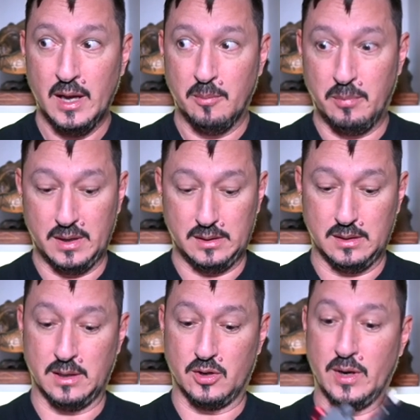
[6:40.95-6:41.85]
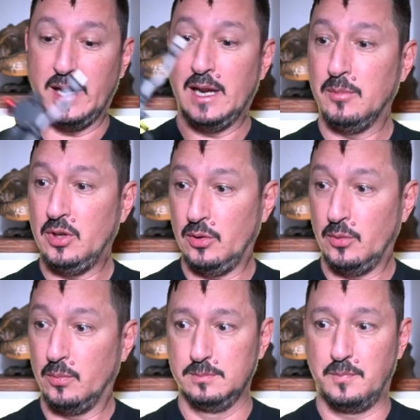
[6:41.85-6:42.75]
but the Crane M
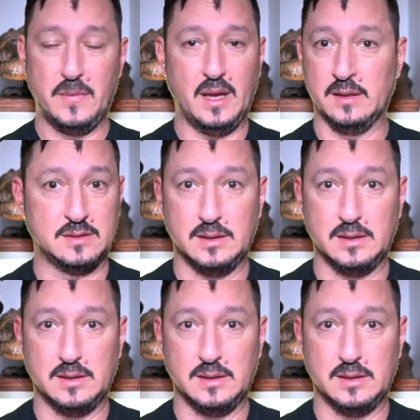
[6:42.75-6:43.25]
two is,